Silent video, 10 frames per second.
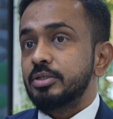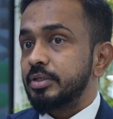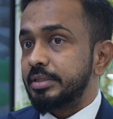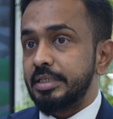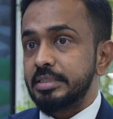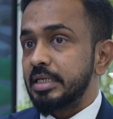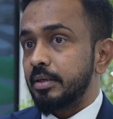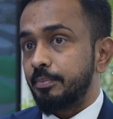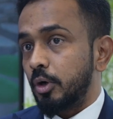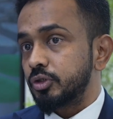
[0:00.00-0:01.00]
So these are
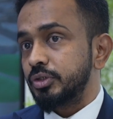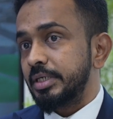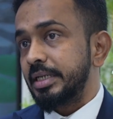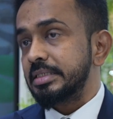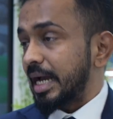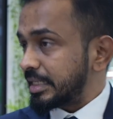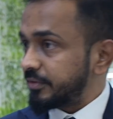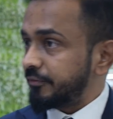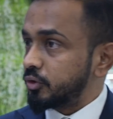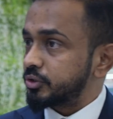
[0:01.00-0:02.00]
opportunities as
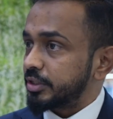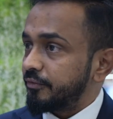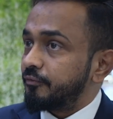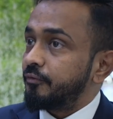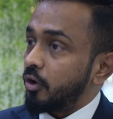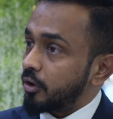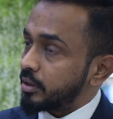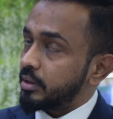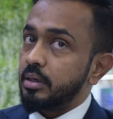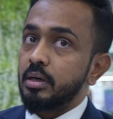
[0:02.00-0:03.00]
a future
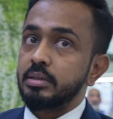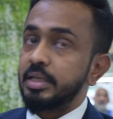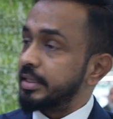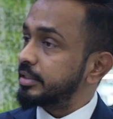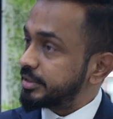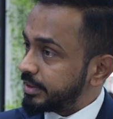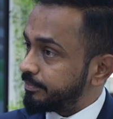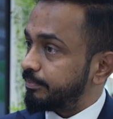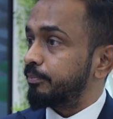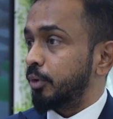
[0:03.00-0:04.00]
for the energy
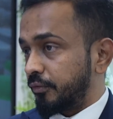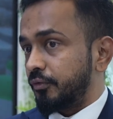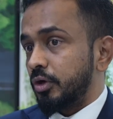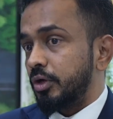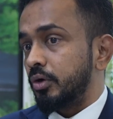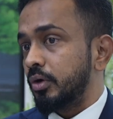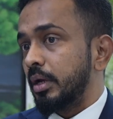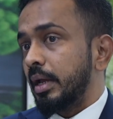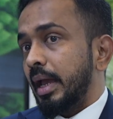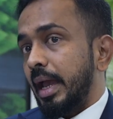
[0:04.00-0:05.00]
portfolio.
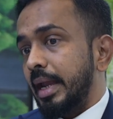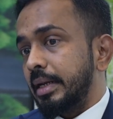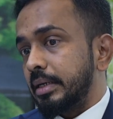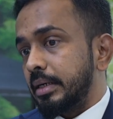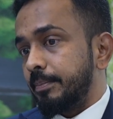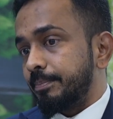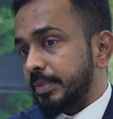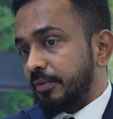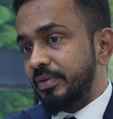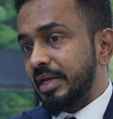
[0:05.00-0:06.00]
And
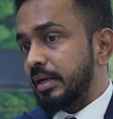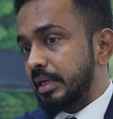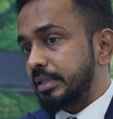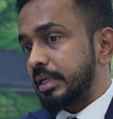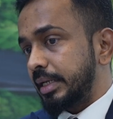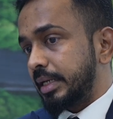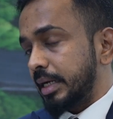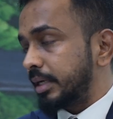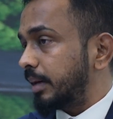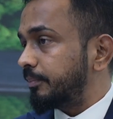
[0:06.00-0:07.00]
we are literally
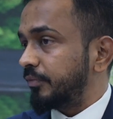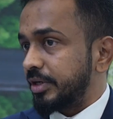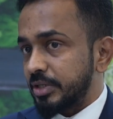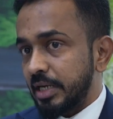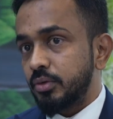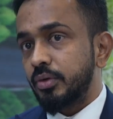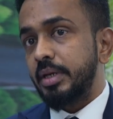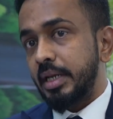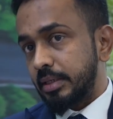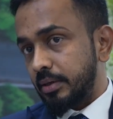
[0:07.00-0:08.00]
geared up. We're trying to
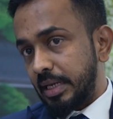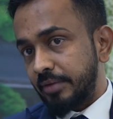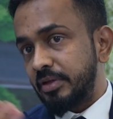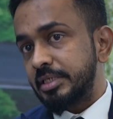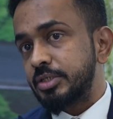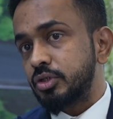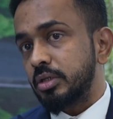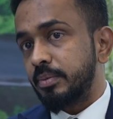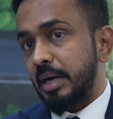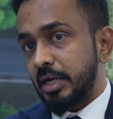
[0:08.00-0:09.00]
create, like we just saw
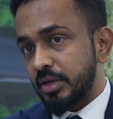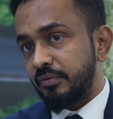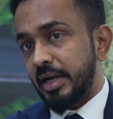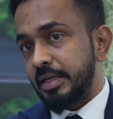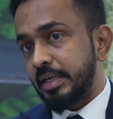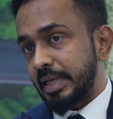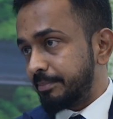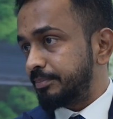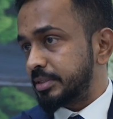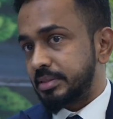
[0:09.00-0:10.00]
the biorefining
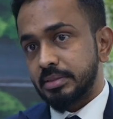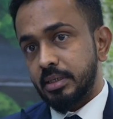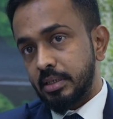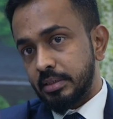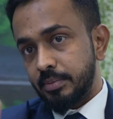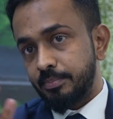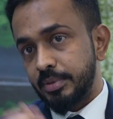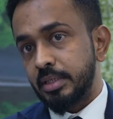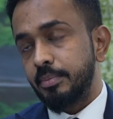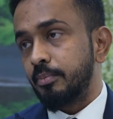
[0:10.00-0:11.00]
campus in the
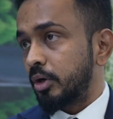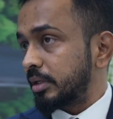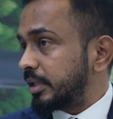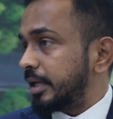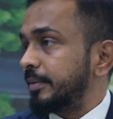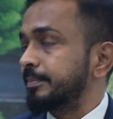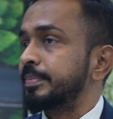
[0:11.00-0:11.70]
model there,